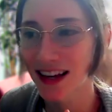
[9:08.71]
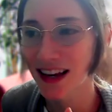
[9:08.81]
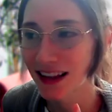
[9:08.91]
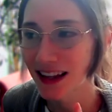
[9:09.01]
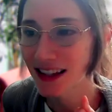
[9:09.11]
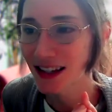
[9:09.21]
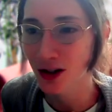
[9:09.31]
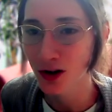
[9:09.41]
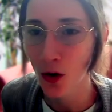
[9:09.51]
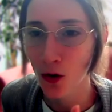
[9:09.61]
Like this is
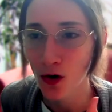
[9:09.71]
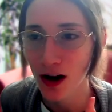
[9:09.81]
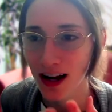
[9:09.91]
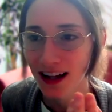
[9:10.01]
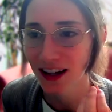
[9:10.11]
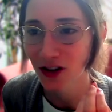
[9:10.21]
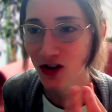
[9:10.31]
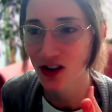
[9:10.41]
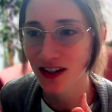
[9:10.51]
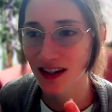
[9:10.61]
so there's
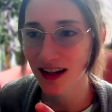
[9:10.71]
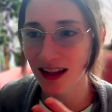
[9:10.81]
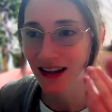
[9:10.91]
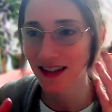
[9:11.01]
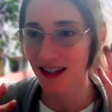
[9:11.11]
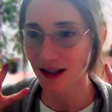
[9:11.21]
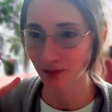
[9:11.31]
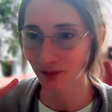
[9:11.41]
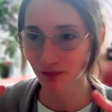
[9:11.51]
just this